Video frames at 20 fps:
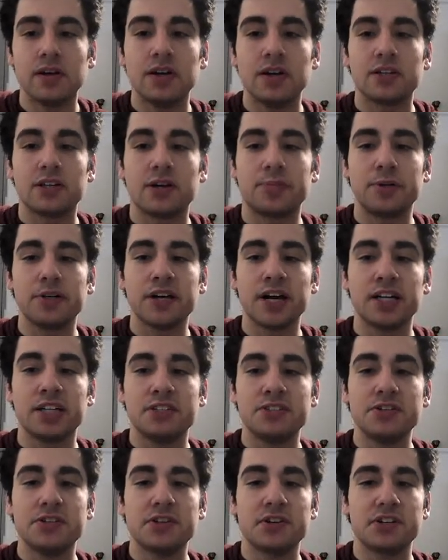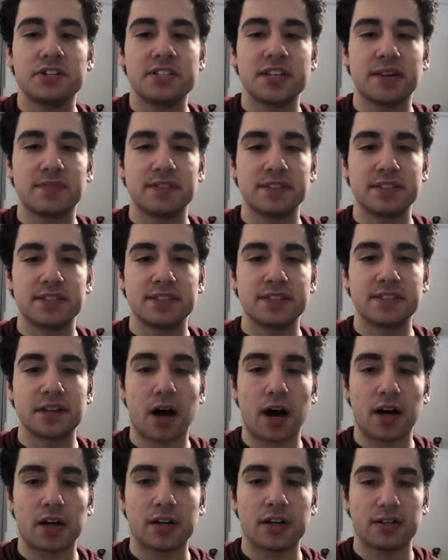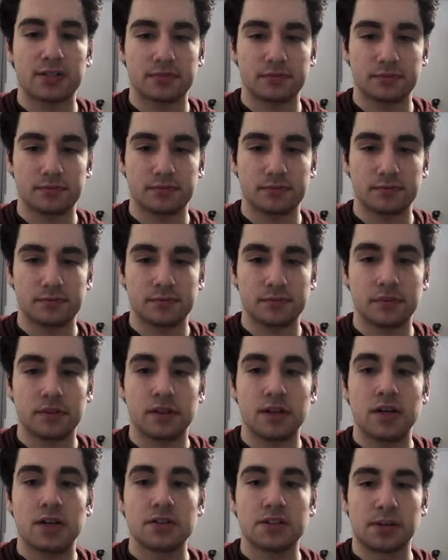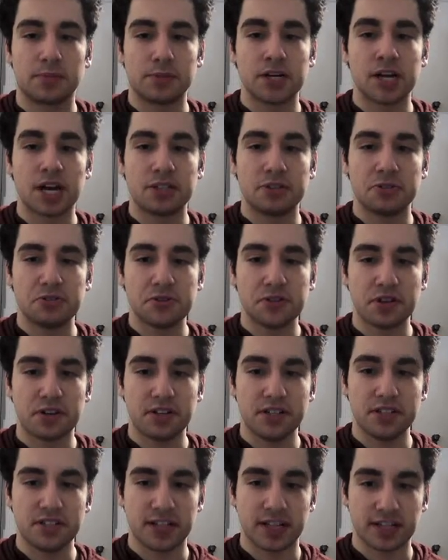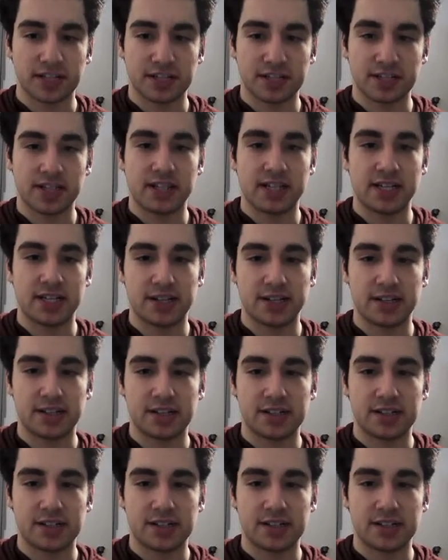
Number 937, stuck. Number 936, in.